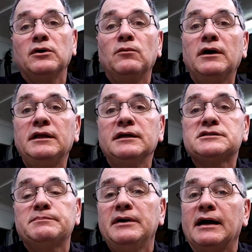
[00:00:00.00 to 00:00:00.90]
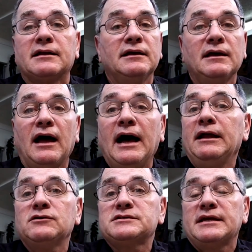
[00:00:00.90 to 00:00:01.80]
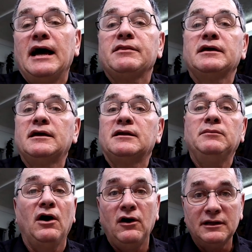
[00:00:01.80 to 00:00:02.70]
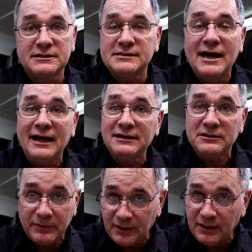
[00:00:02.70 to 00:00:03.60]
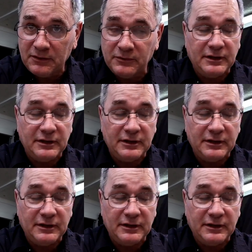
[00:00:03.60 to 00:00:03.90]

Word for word: but what do you expect? I don't see how they get them all exact to begin